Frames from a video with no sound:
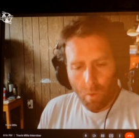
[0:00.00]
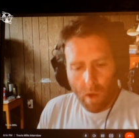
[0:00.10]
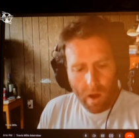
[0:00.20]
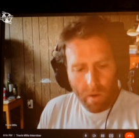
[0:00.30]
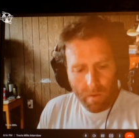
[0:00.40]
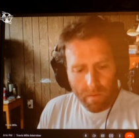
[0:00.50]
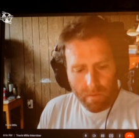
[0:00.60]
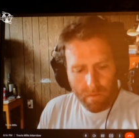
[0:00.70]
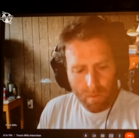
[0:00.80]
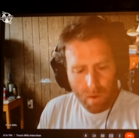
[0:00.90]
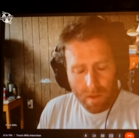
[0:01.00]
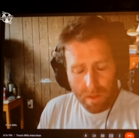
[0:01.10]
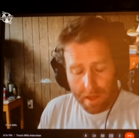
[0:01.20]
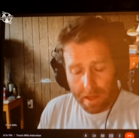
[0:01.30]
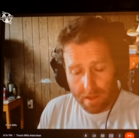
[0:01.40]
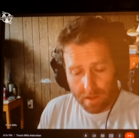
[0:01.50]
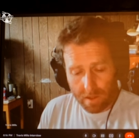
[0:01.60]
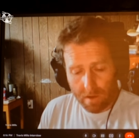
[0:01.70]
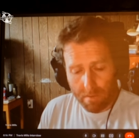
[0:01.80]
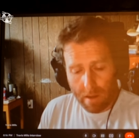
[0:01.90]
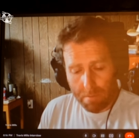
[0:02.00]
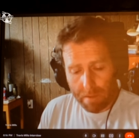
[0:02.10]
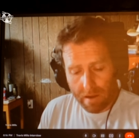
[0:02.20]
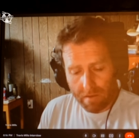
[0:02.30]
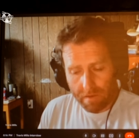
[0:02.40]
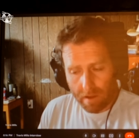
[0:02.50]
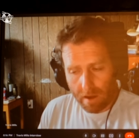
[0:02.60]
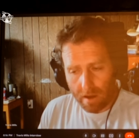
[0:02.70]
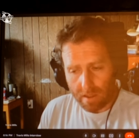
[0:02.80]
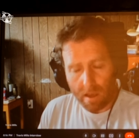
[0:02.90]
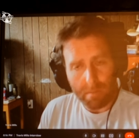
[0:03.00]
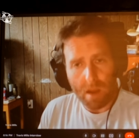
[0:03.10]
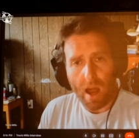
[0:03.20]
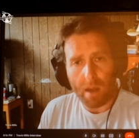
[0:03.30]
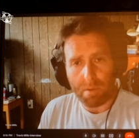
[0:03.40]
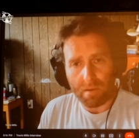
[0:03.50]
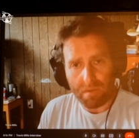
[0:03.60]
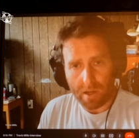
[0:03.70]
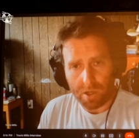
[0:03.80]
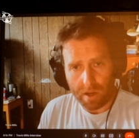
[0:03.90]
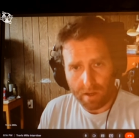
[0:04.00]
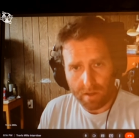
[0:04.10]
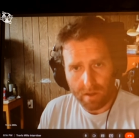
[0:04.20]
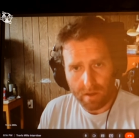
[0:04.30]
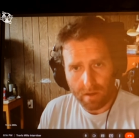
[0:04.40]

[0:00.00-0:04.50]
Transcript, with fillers: Well, one thing that's to my benefit is I'm not a perfectionist.